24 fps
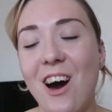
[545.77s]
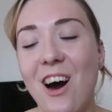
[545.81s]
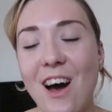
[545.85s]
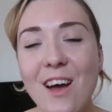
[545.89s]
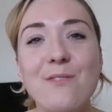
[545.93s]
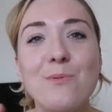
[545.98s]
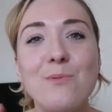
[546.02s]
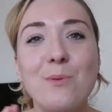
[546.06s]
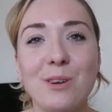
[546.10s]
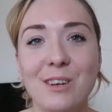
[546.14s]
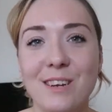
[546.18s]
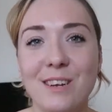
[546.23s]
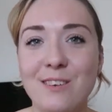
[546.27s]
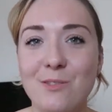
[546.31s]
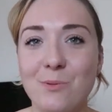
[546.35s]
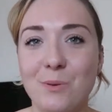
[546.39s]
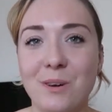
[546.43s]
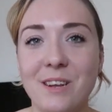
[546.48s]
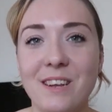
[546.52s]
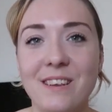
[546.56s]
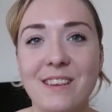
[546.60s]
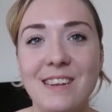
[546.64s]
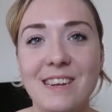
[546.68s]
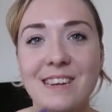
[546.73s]
I've wanted
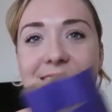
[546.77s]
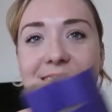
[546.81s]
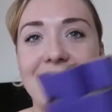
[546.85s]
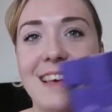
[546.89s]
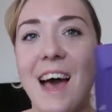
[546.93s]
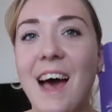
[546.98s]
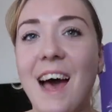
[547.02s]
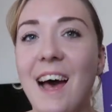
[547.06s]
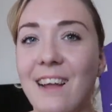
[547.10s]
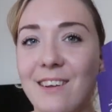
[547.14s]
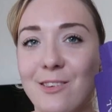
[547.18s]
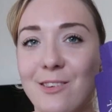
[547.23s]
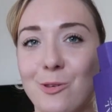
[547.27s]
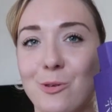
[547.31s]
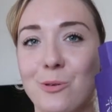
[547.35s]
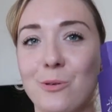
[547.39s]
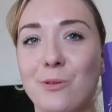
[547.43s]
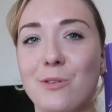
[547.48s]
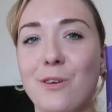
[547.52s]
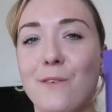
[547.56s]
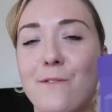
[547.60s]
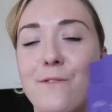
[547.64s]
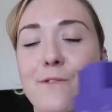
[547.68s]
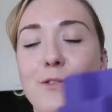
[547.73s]
one of these
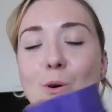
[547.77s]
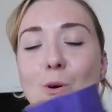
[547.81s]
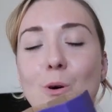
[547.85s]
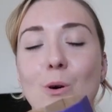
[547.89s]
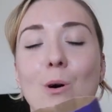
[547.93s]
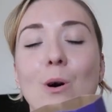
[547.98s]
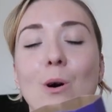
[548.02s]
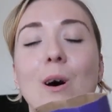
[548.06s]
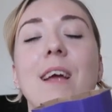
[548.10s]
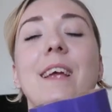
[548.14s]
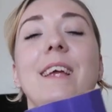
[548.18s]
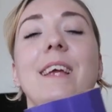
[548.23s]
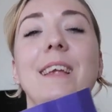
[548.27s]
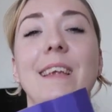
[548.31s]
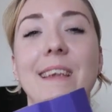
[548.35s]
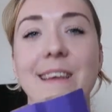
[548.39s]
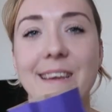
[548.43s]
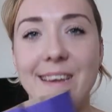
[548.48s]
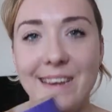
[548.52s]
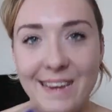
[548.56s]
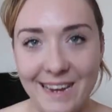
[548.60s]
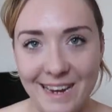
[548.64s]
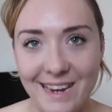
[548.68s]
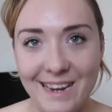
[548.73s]
candles for
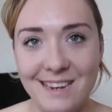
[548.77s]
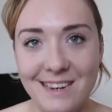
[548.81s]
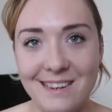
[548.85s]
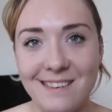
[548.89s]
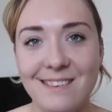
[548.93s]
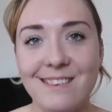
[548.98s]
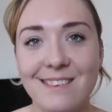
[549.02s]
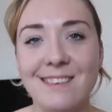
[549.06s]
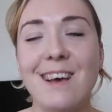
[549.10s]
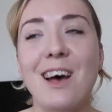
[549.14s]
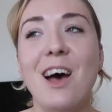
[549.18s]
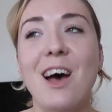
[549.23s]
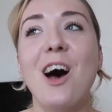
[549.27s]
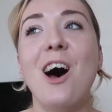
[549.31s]
years.